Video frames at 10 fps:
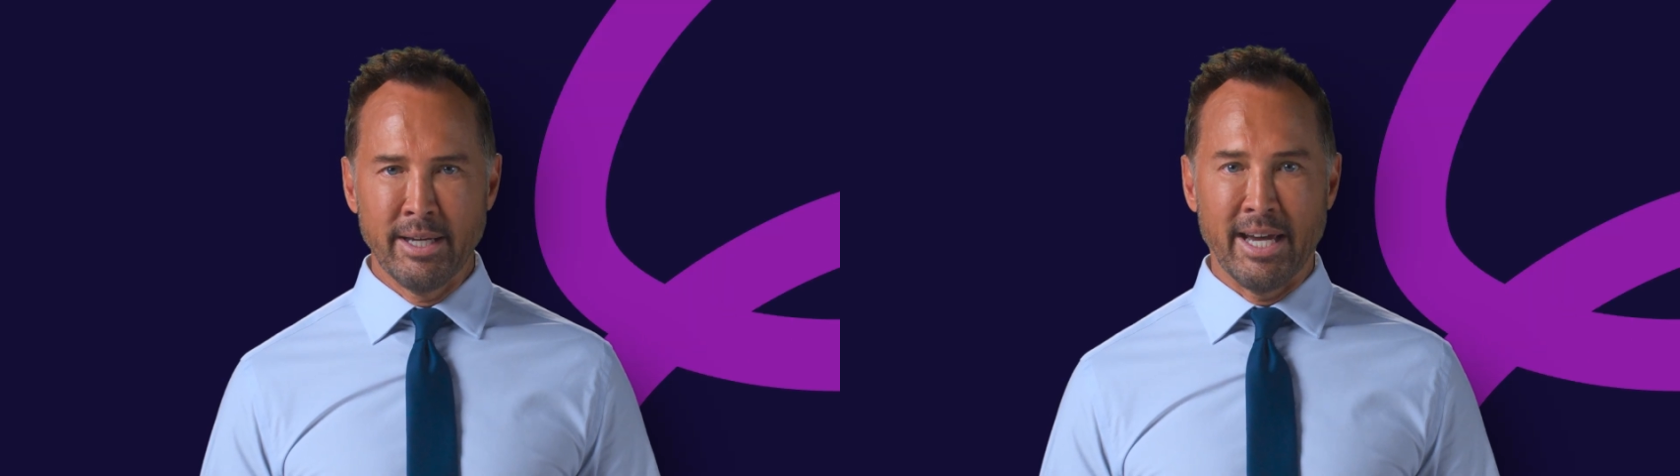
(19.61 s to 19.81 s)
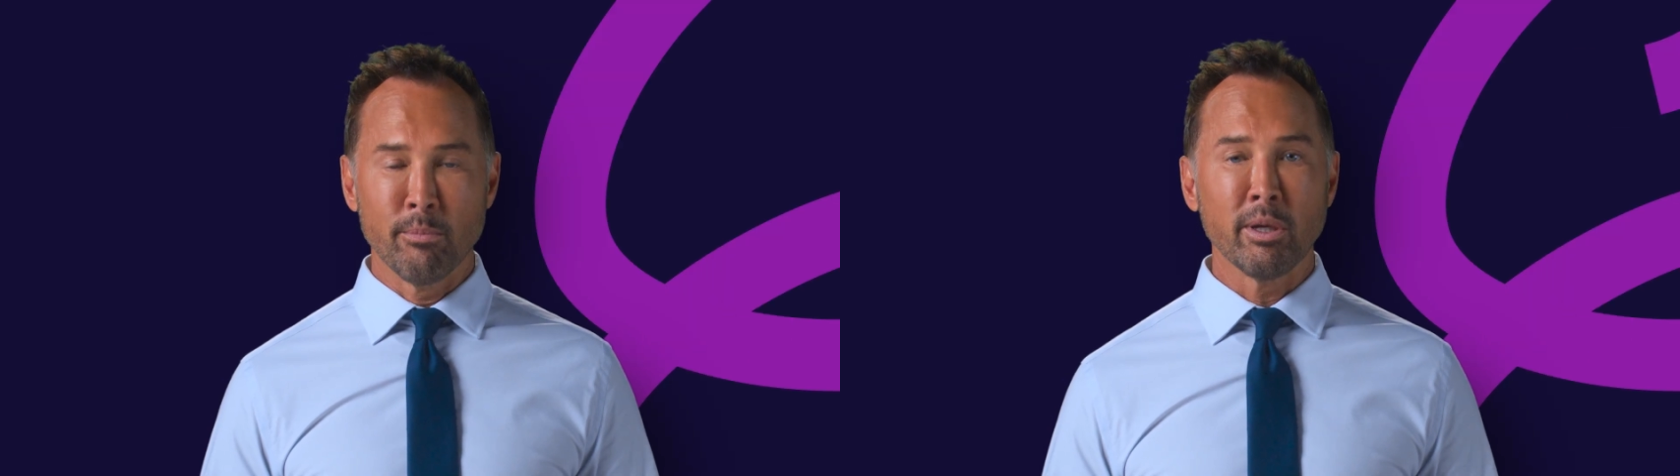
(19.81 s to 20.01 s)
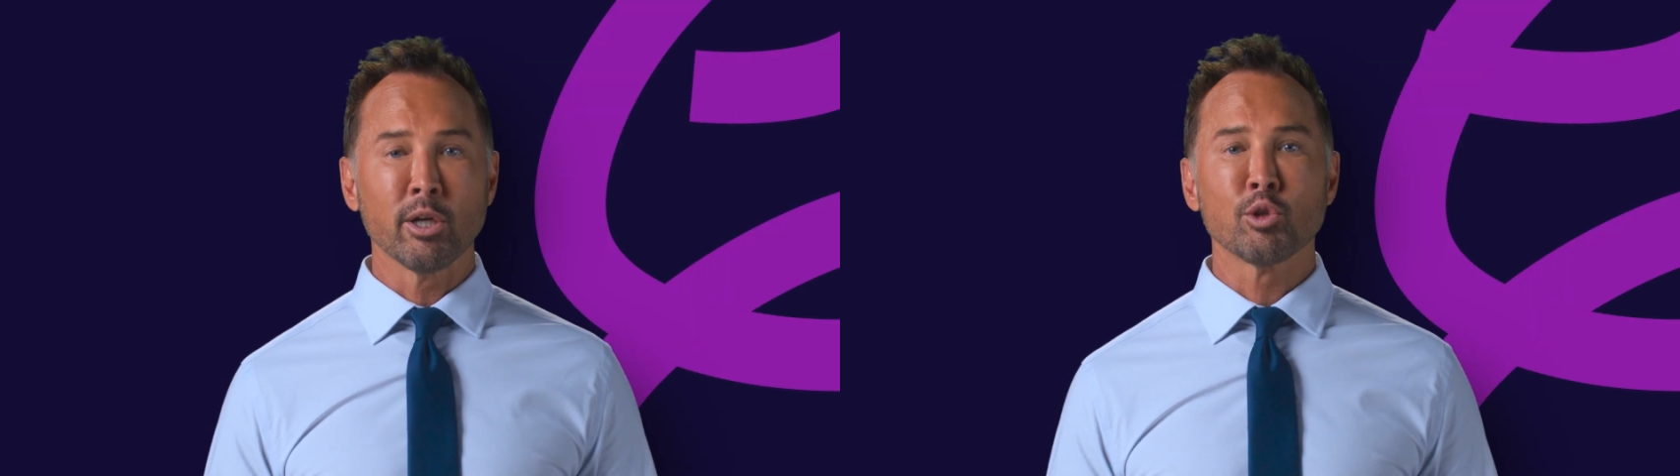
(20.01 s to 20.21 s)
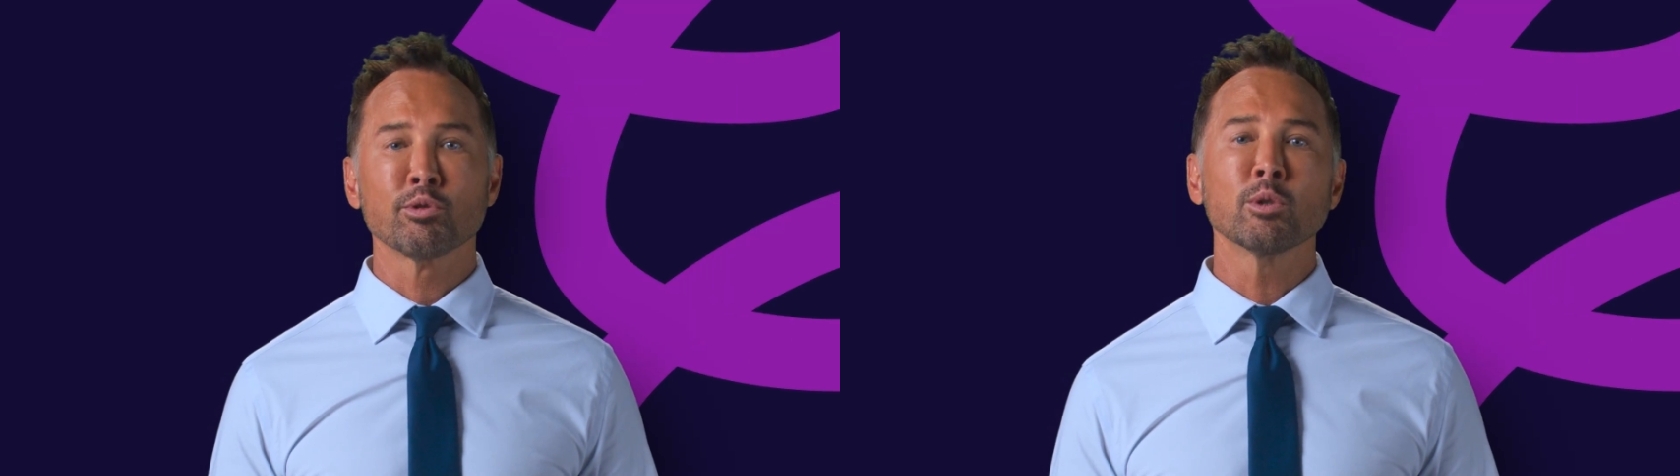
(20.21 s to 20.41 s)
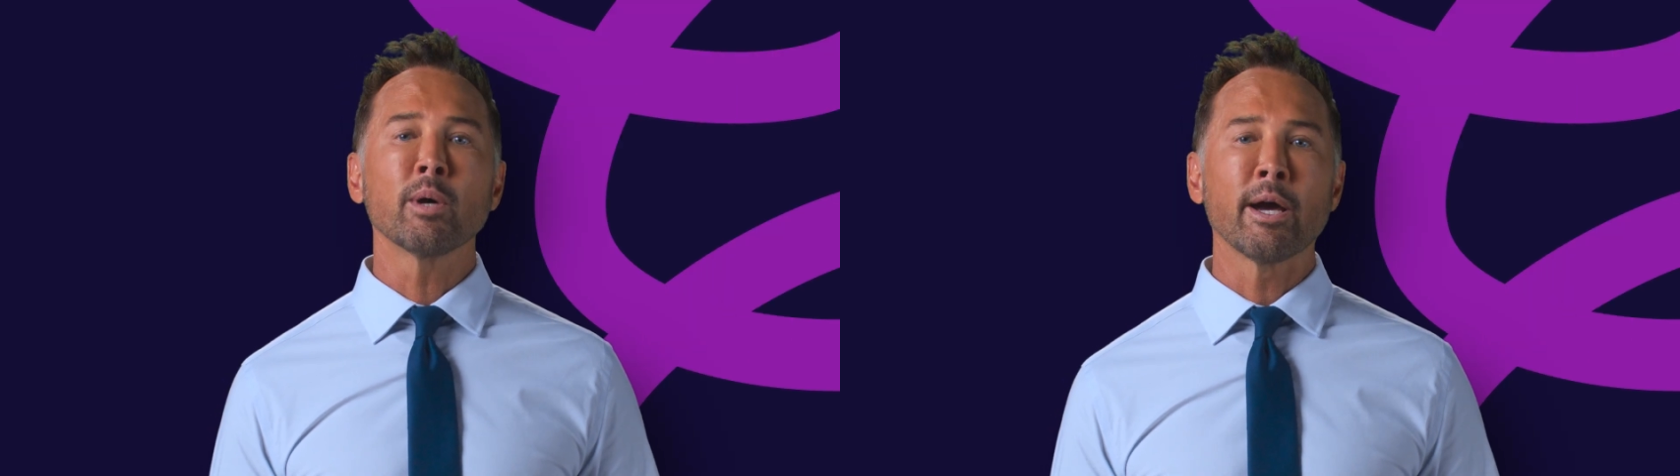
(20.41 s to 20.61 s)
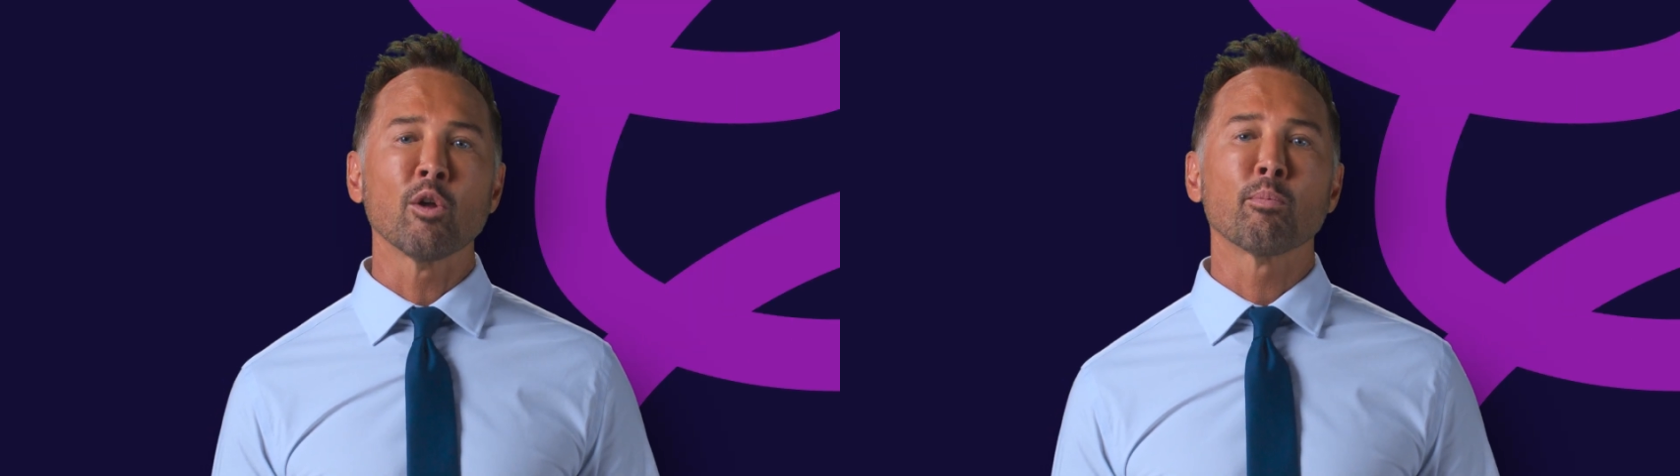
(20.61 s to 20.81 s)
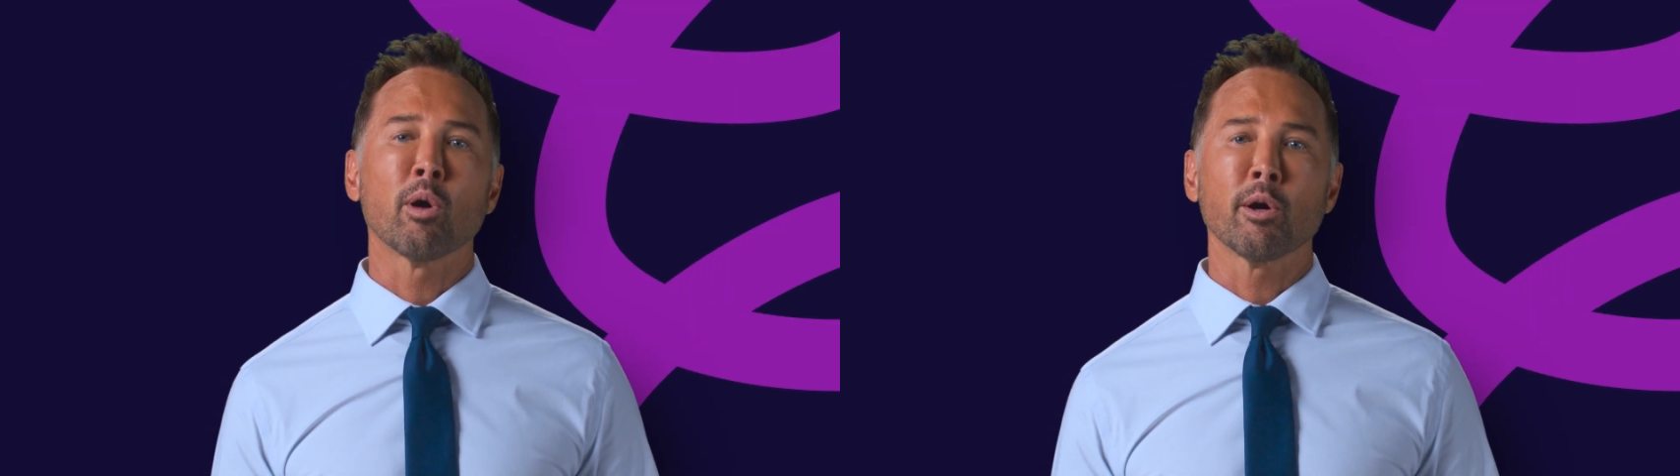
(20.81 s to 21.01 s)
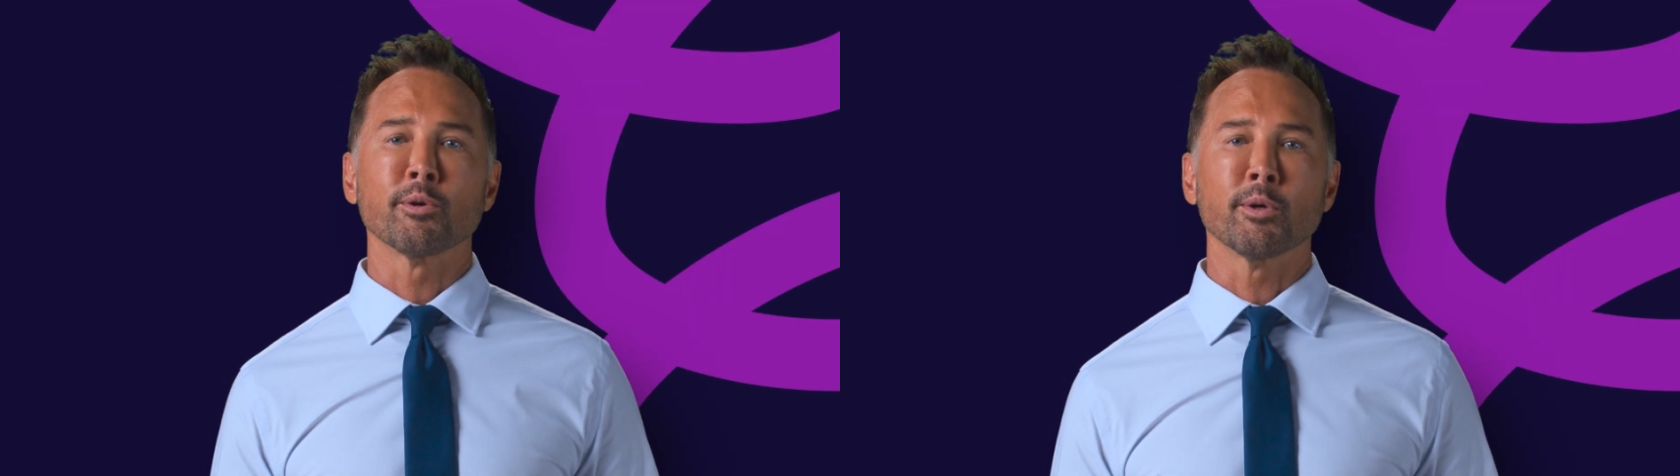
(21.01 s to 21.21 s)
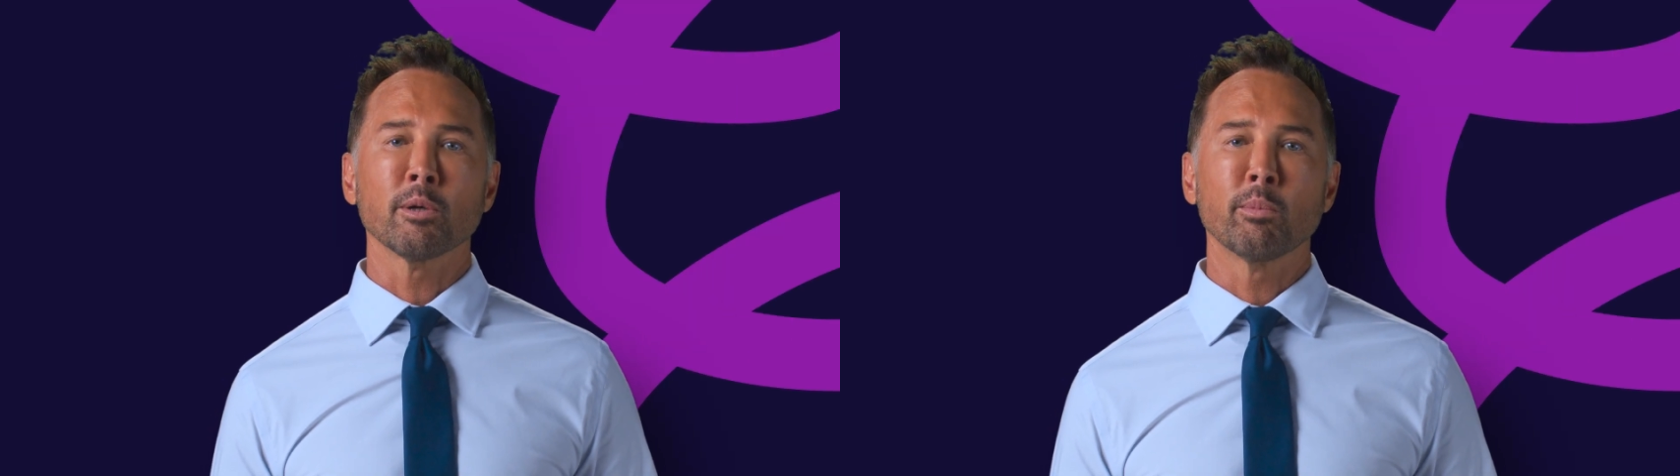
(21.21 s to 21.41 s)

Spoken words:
and being a true health partner